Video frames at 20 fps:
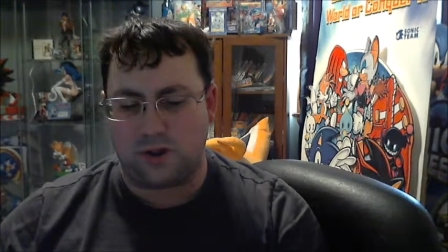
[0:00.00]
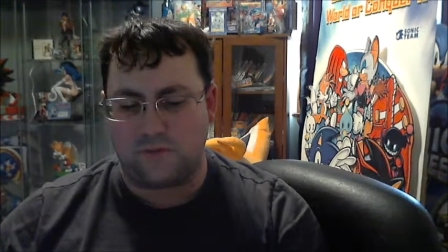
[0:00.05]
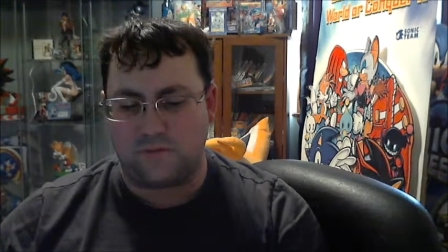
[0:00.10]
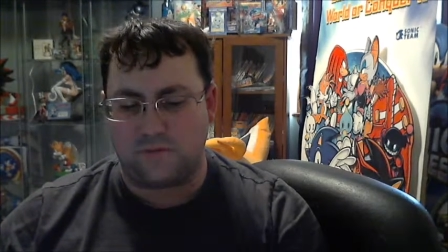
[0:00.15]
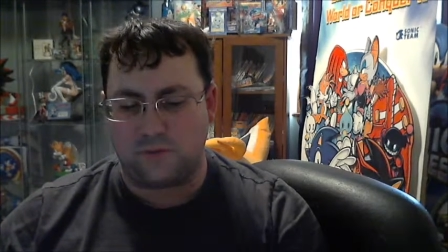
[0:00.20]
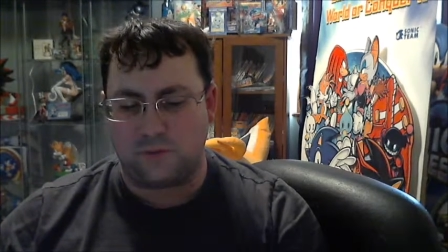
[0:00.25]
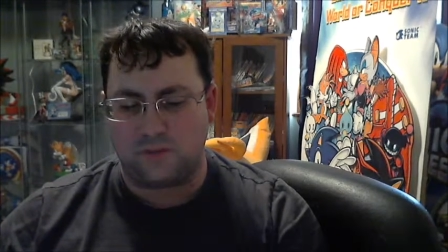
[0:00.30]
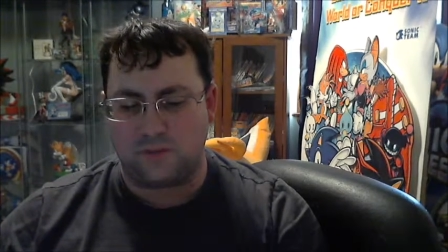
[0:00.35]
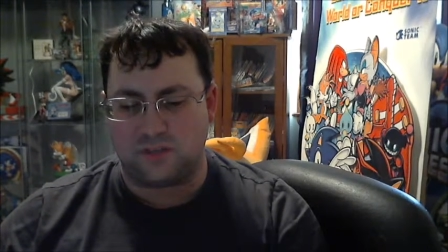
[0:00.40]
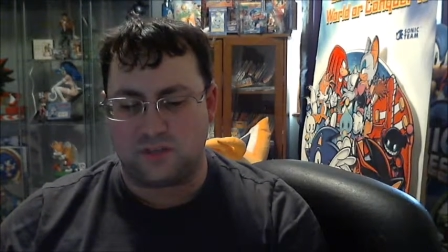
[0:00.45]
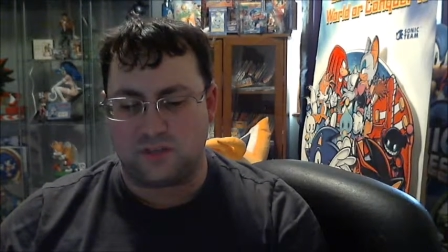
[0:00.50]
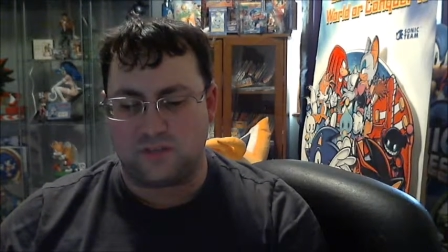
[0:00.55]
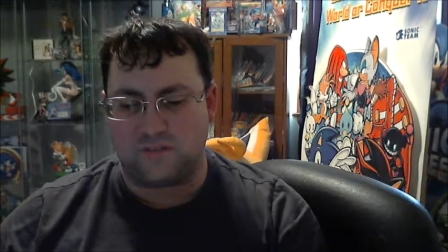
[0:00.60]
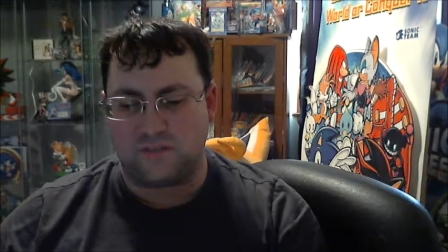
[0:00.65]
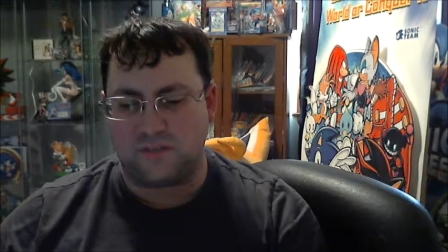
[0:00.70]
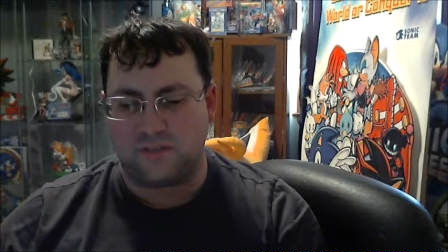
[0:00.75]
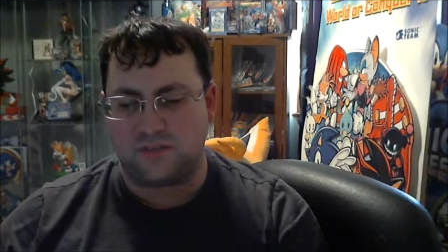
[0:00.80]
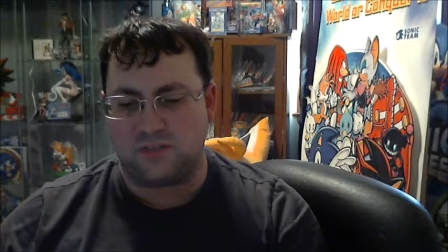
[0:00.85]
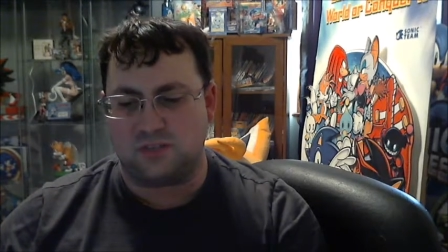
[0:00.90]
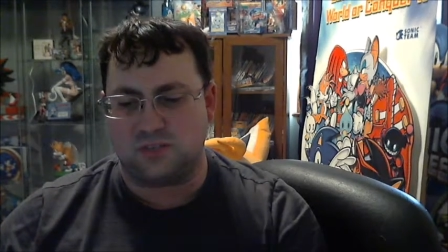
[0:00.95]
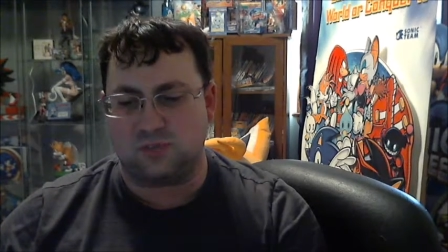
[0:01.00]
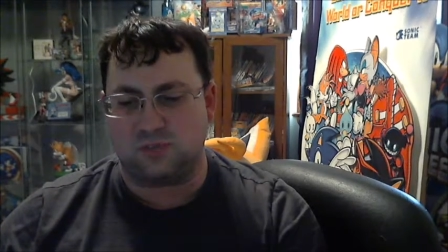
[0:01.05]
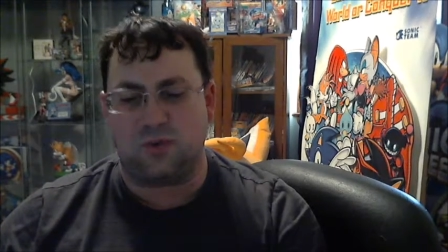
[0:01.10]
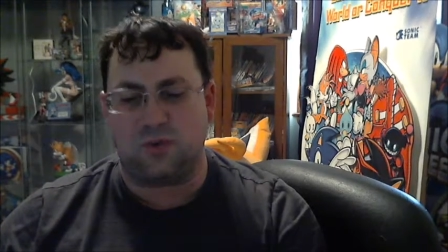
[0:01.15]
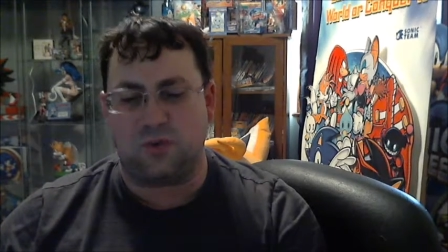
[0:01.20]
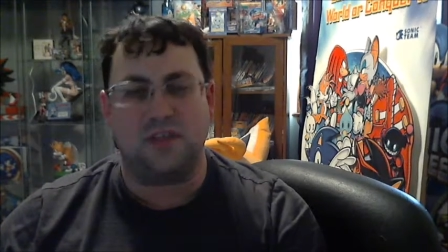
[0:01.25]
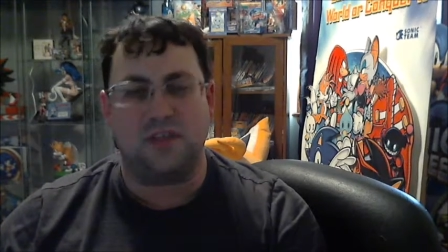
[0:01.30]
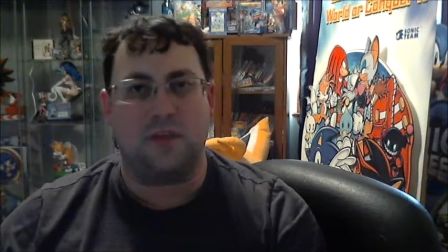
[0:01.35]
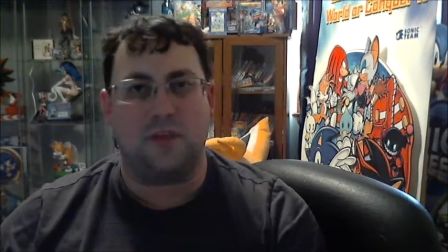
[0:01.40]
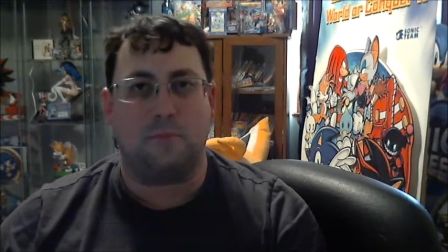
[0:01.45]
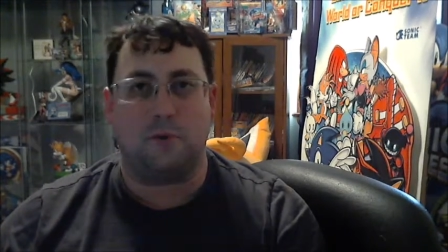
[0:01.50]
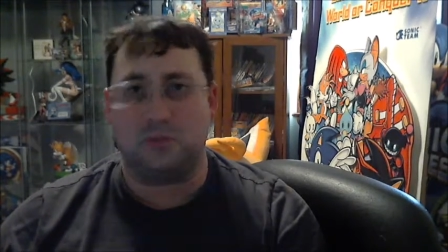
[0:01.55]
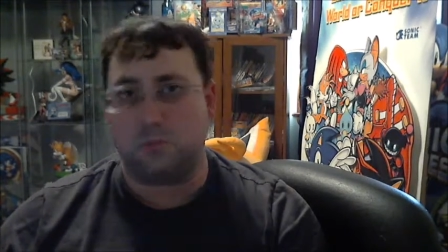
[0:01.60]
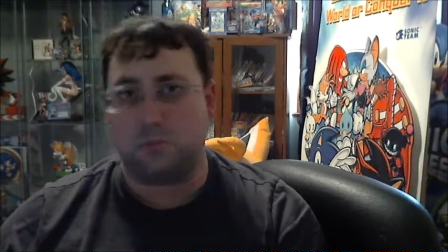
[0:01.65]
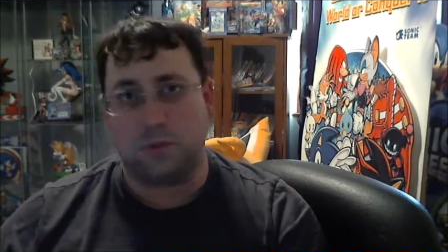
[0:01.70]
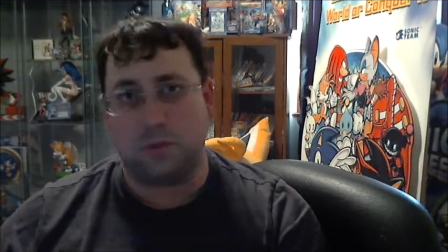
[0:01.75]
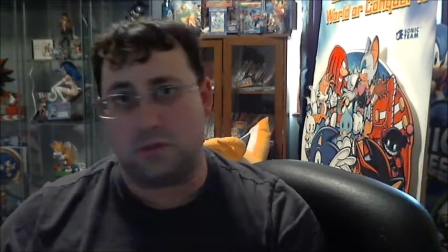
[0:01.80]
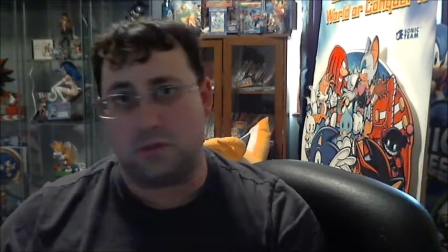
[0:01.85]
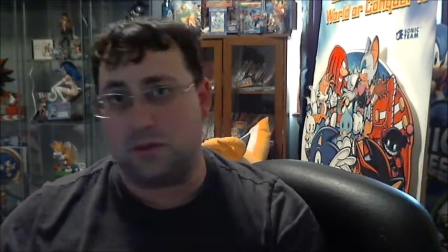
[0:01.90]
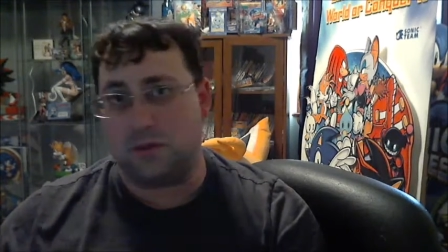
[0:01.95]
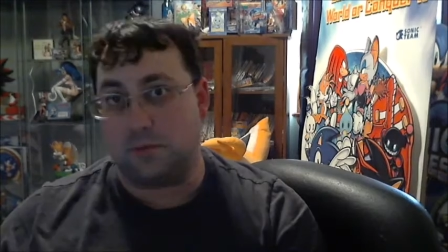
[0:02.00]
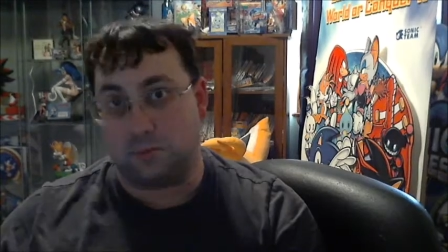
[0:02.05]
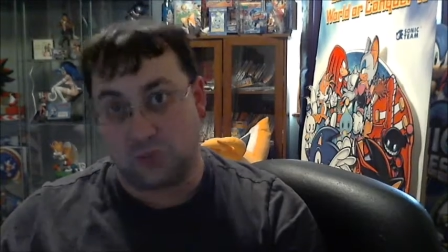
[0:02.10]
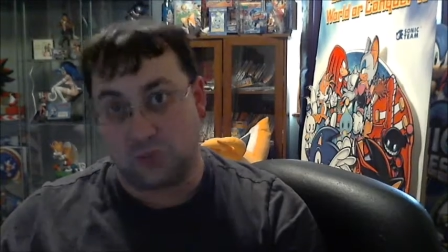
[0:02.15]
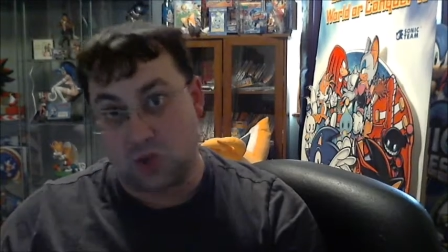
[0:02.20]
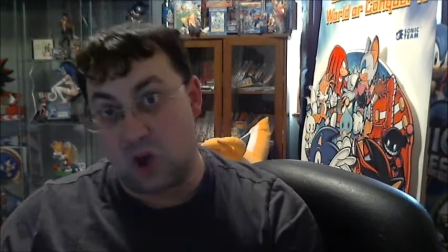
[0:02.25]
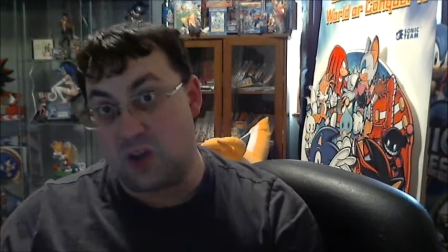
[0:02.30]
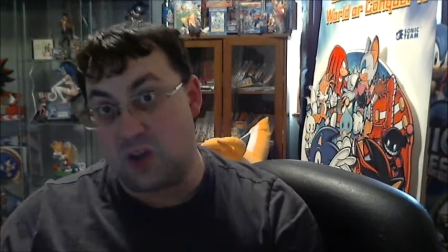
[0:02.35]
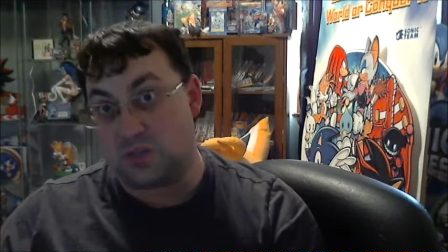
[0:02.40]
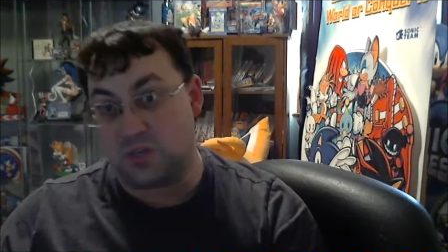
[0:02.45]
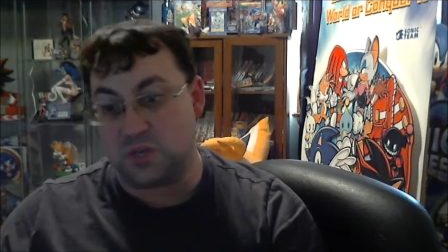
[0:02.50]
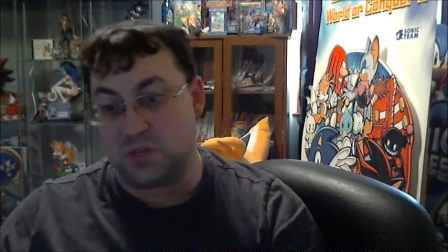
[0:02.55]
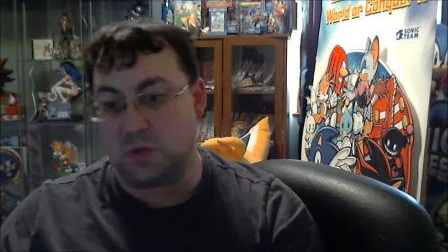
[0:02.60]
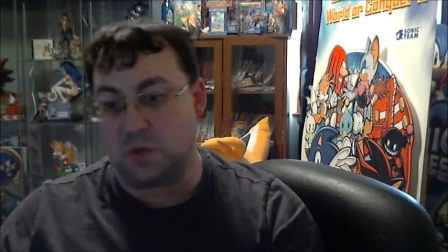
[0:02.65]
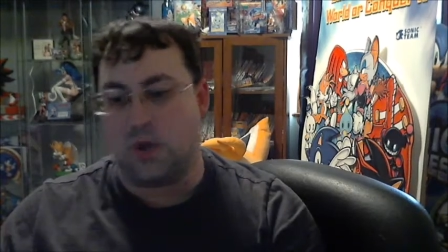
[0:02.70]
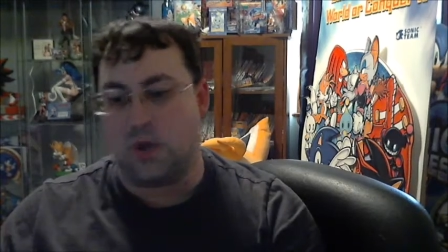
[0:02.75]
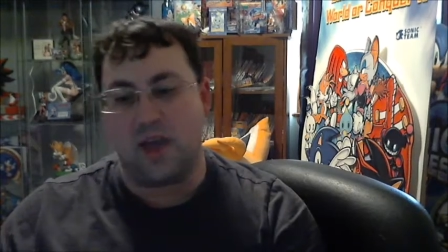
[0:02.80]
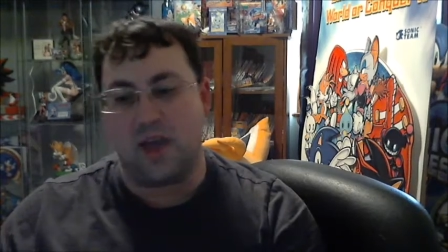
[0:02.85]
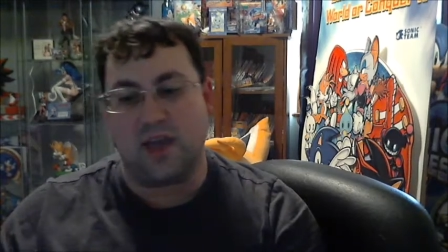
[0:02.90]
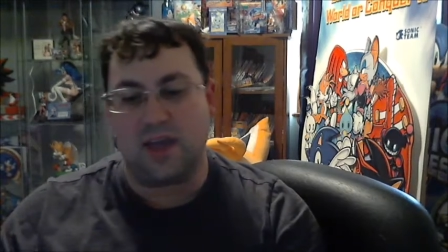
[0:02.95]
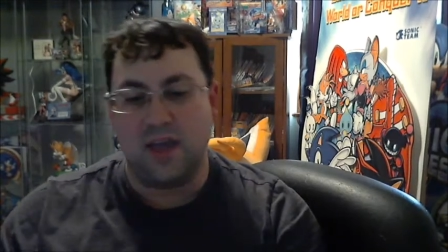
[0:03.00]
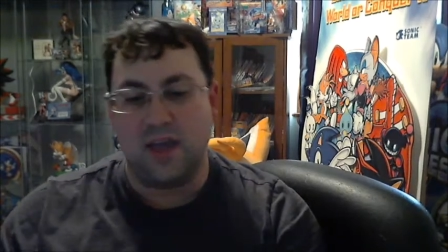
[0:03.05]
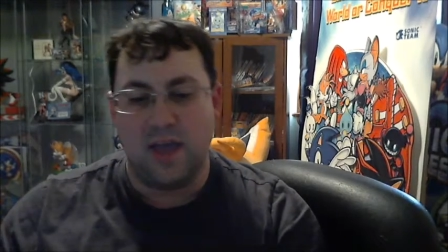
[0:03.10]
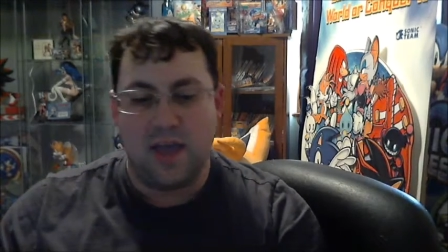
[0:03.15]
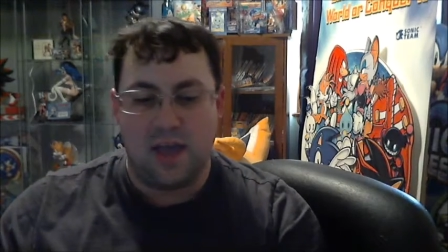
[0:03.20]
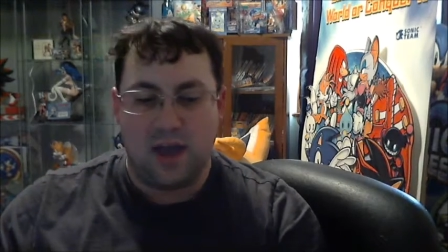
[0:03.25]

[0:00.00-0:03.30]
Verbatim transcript: if it was if it's just one that most people end up tossing away.